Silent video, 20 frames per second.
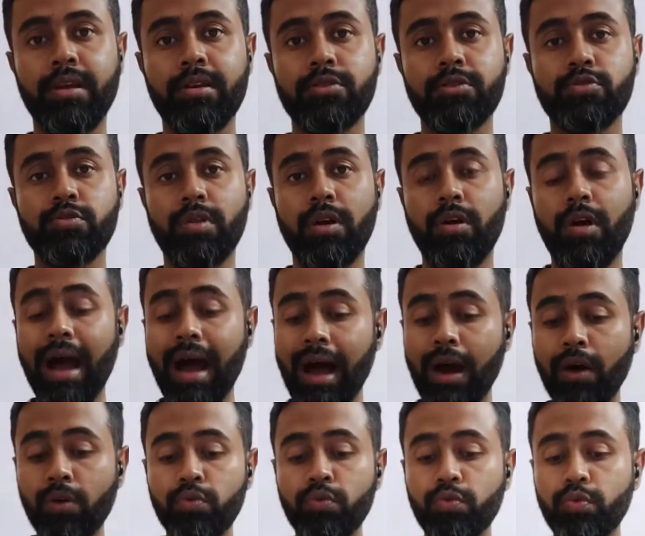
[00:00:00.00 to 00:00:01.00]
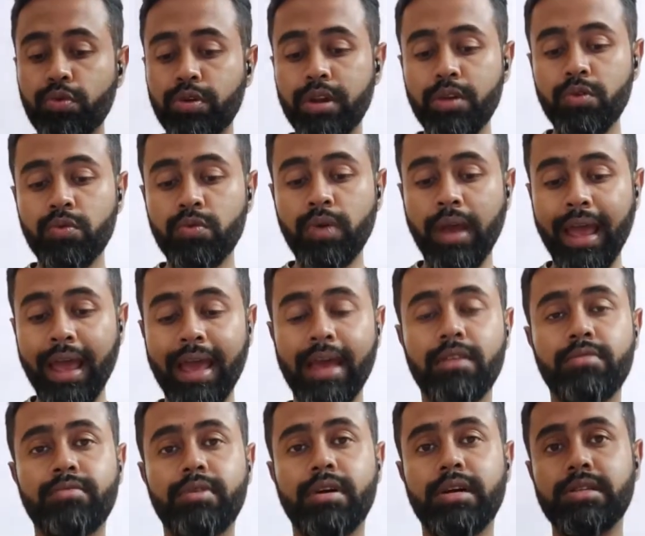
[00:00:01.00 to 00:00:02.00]
So now how would you
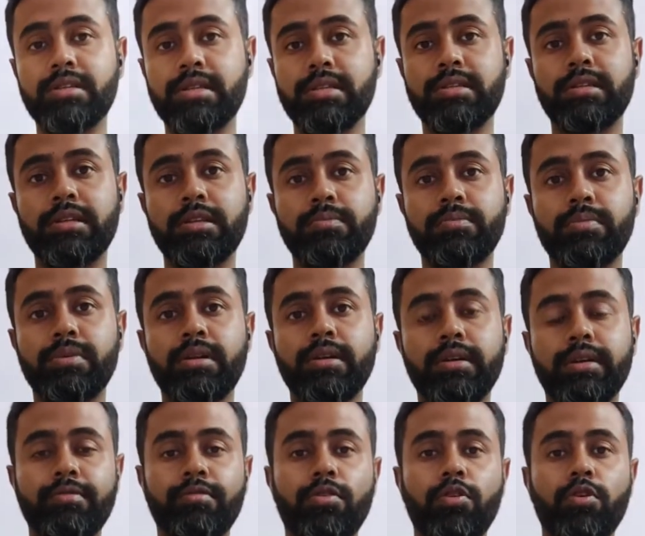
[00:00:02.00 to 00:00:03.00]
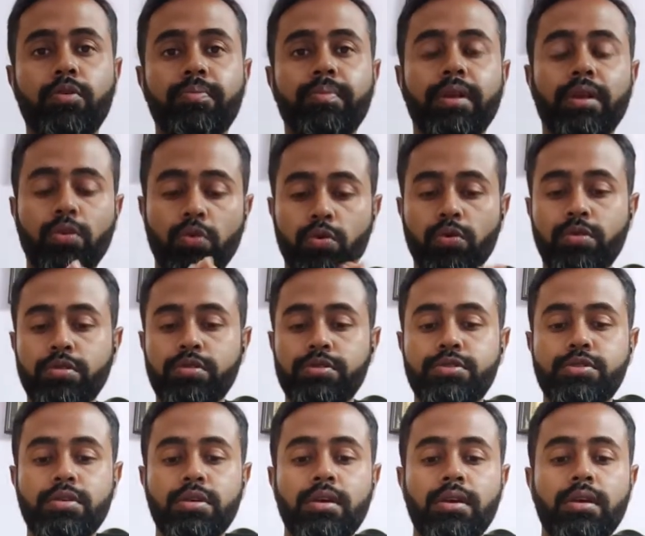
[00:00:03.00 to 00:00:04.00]
have a sustainable development
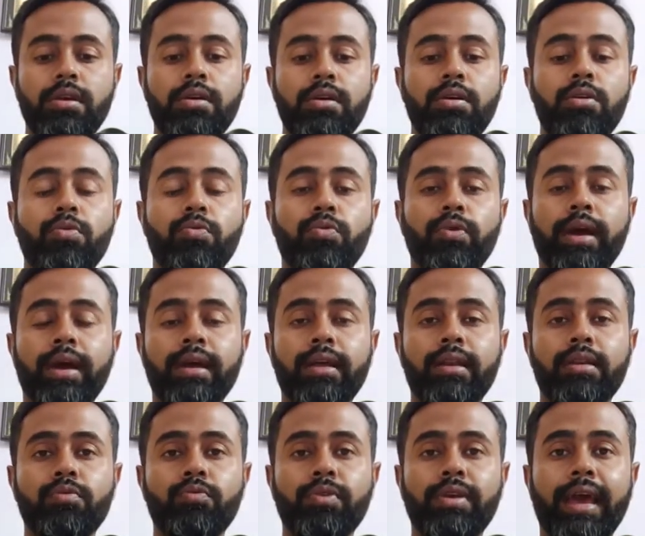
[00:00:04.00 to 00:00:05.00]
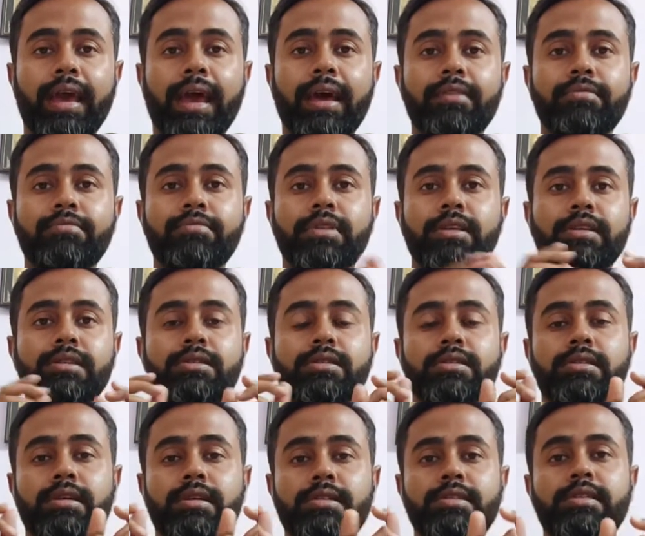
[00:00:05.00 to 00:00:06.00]
goals where we have this
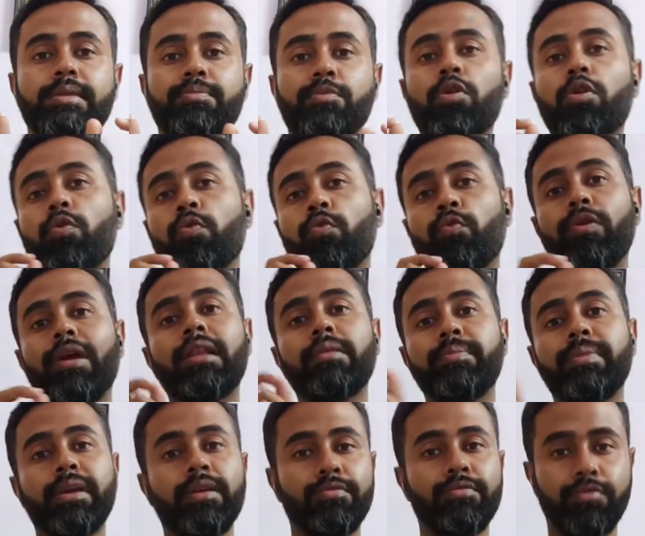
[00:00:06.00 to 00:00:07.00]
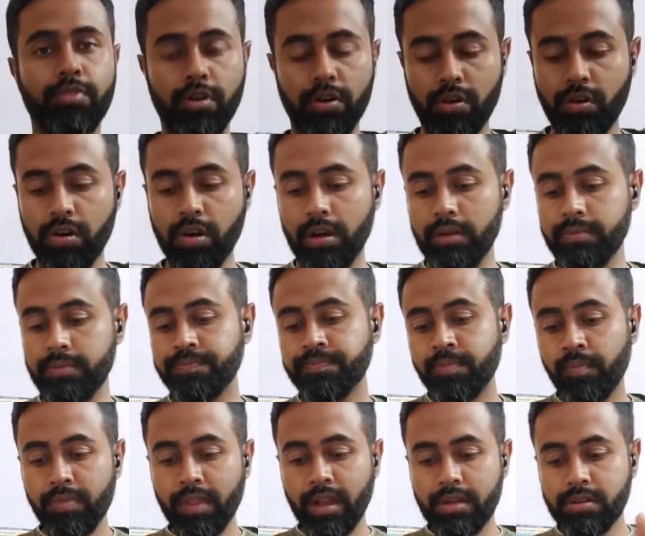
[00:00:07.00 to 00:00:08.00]
concept called well-being for all?
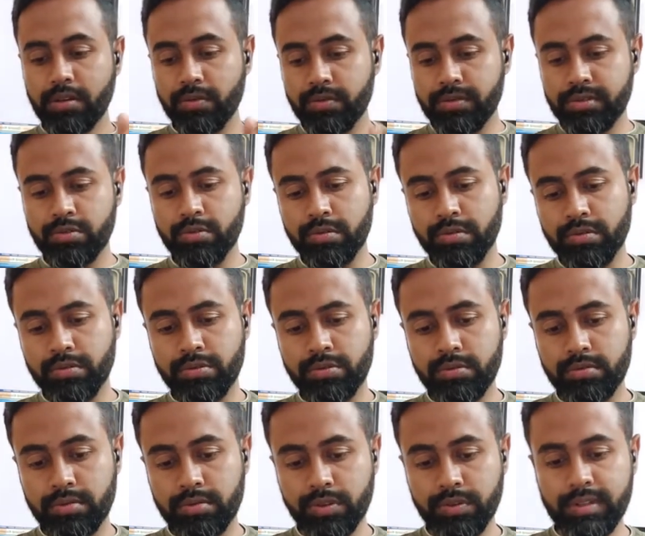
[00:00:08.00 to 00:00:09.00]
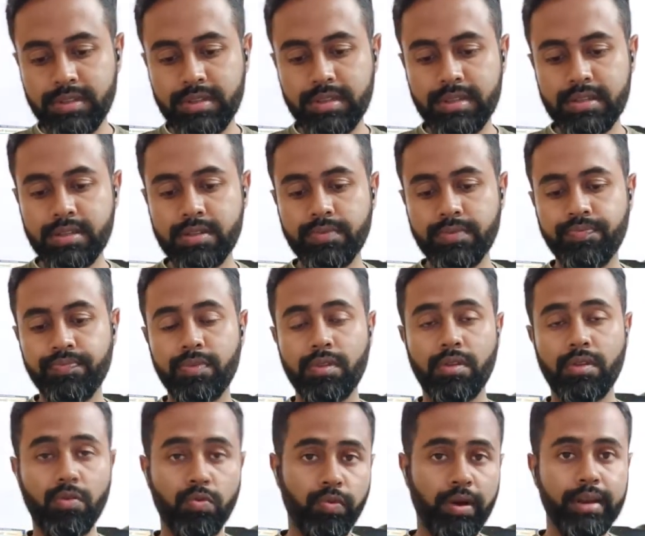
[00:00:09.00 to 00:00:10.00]
So this is
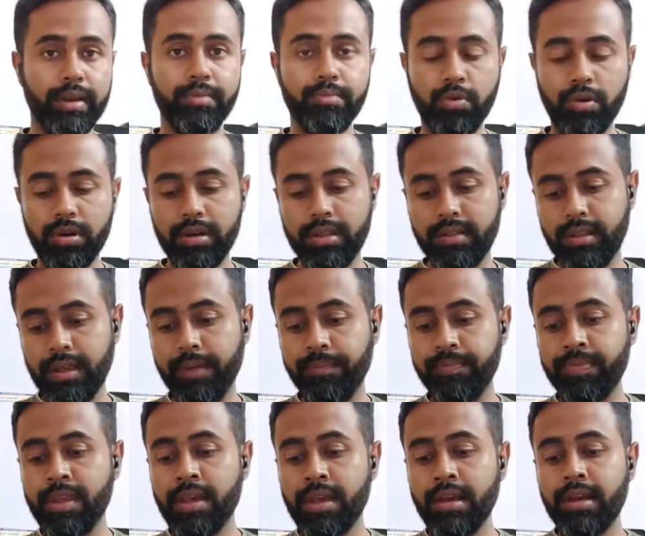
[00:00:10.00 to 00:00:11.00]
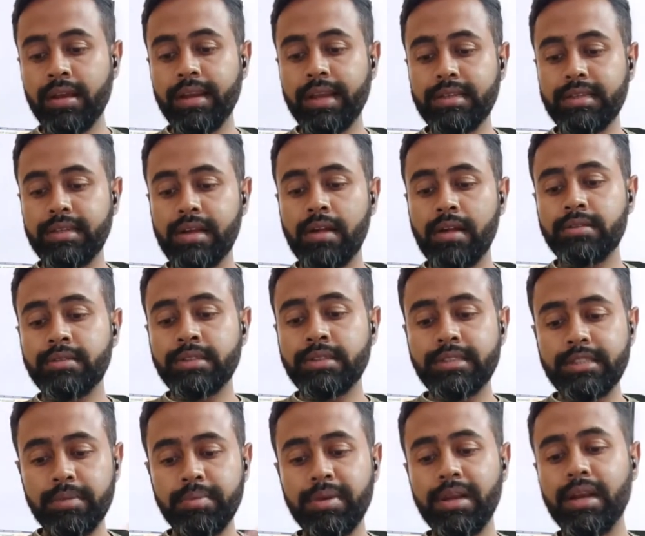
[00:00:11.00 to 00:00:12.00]
one important thing. Next,
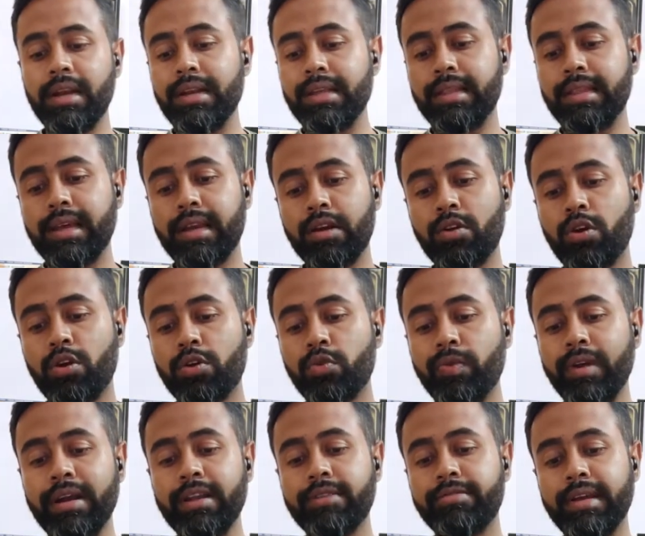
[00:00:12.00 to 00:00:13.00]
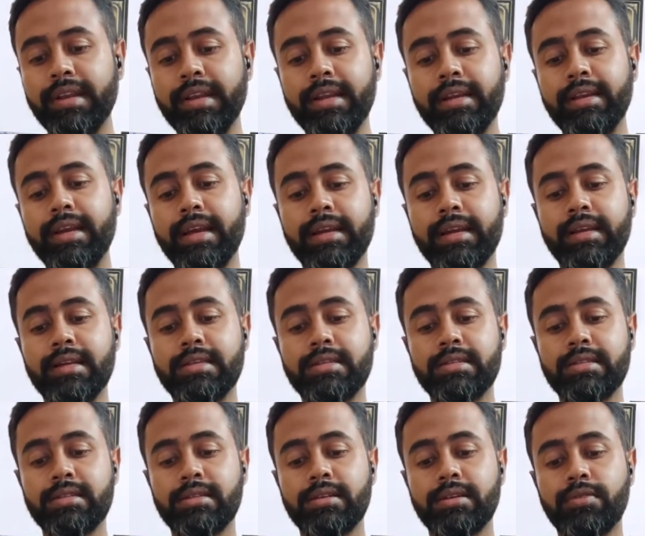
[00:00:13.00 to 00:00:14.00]
similarly, there are not well-defined
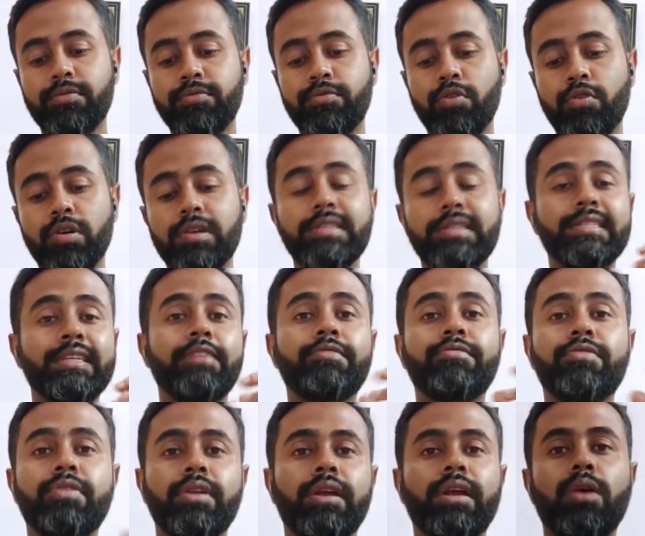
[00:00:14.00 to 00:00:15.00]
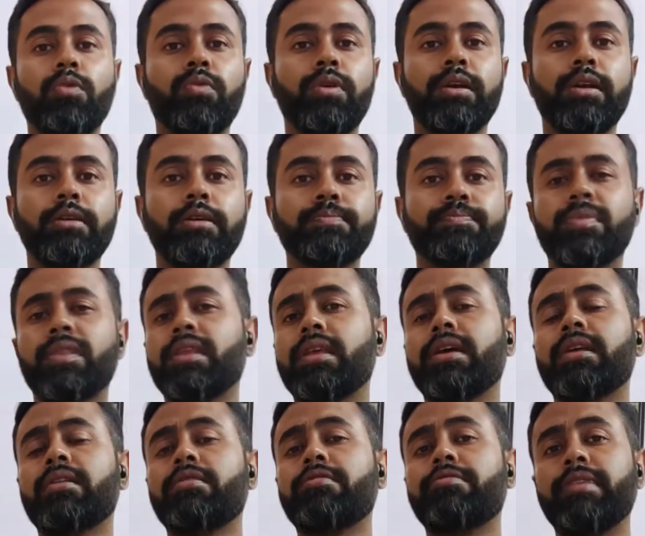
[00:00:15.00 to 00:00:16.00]
indicators for safe drinking water.
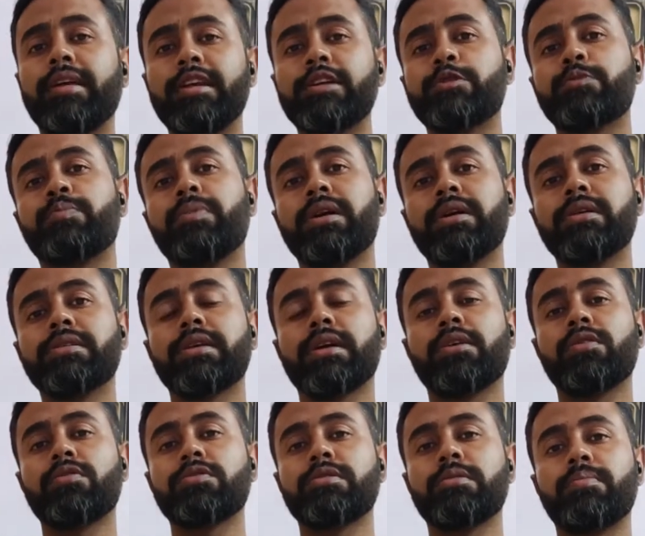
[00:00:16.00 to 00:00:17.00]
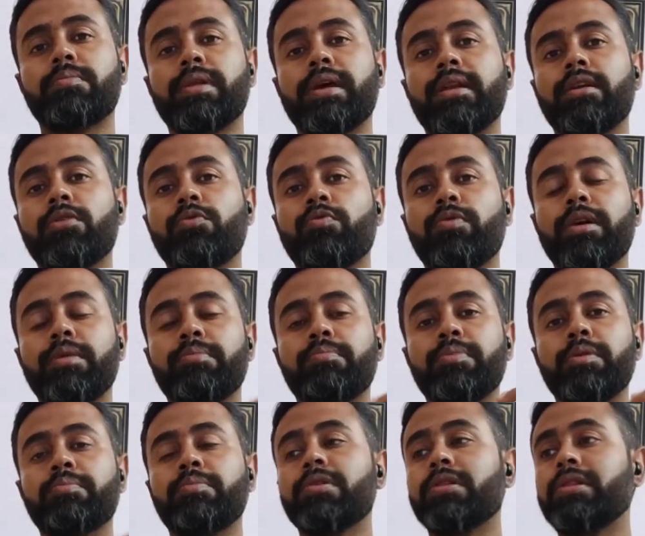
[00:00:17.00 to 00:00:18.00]
There are various parts across the planet where
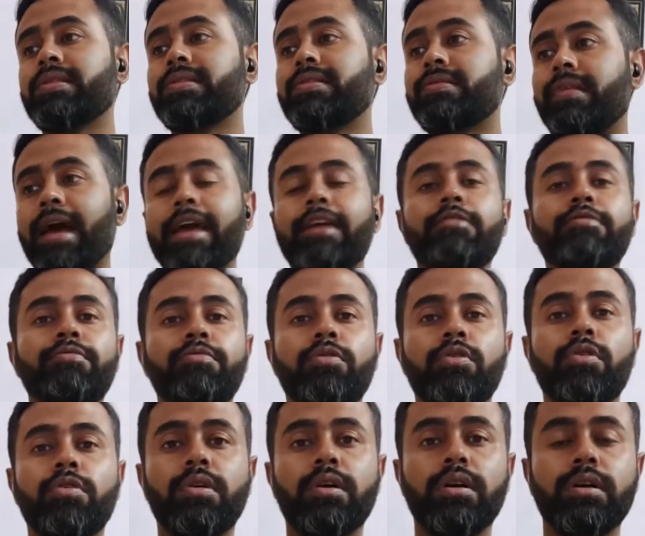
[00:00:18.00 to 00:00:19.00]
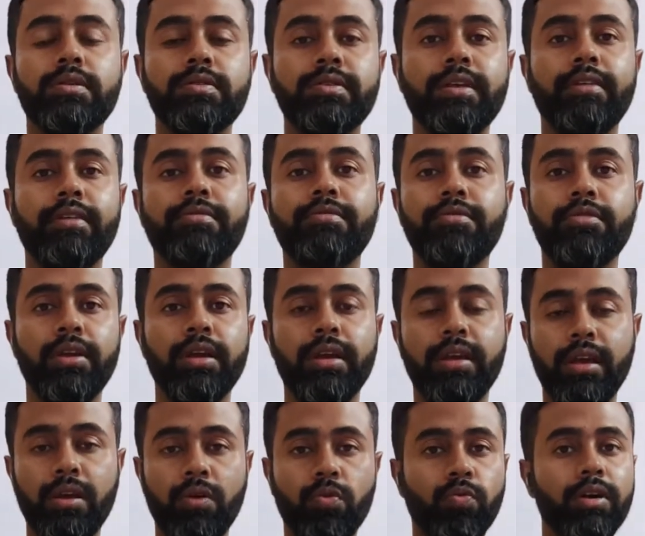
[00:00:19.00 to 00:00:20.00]
people thrive for safe
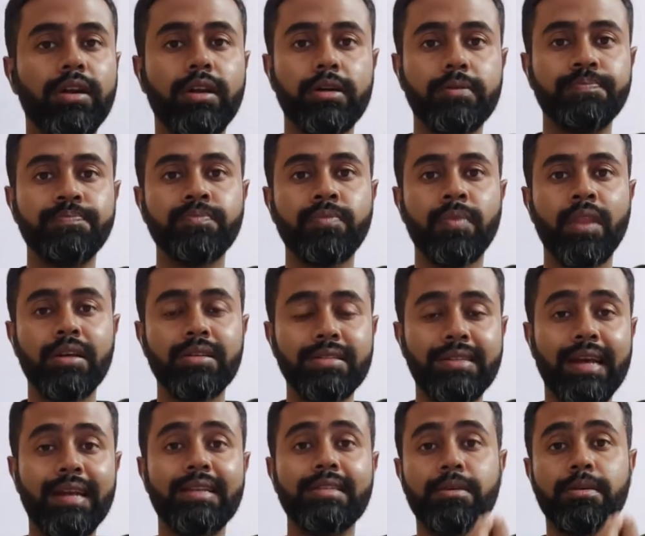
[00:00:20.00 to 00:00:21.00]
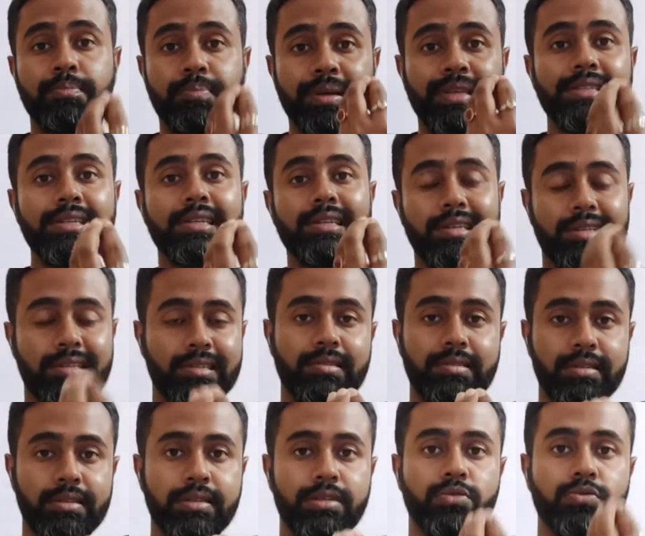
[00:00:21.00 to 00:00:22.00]
drinking water. That is a basic
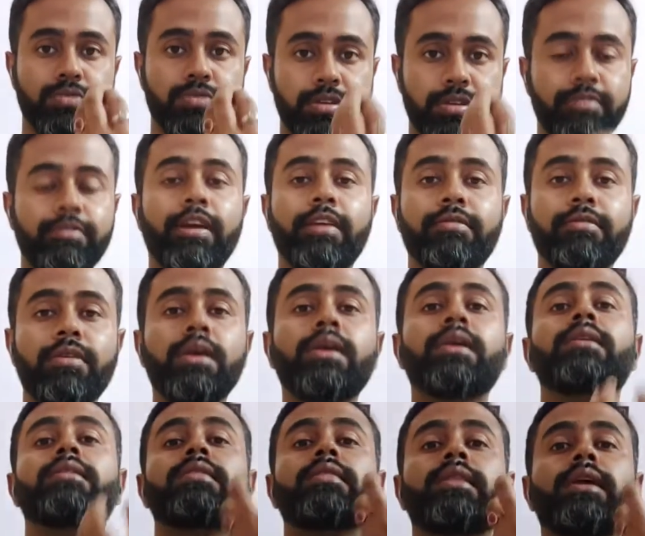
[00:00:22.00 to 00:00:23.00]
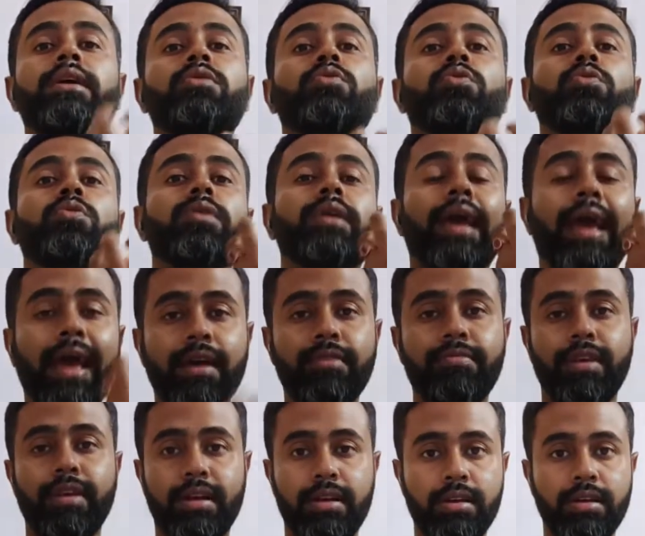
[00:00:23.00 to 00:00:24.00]
necessity to survive. They don't
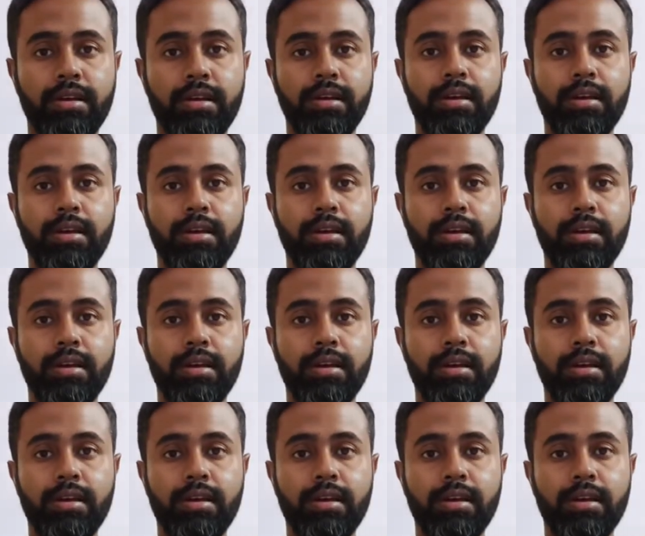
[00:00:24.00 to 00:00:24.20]
have it.